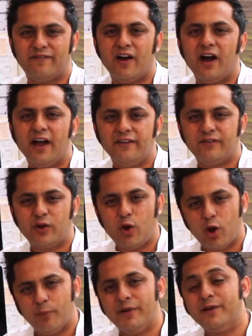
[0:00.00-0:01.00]
5
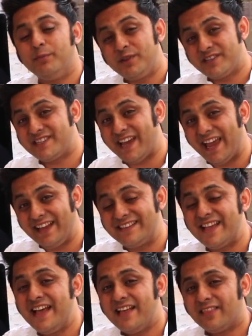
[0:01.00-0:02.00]
common
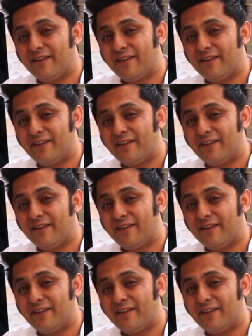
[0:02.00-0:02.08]
mistakes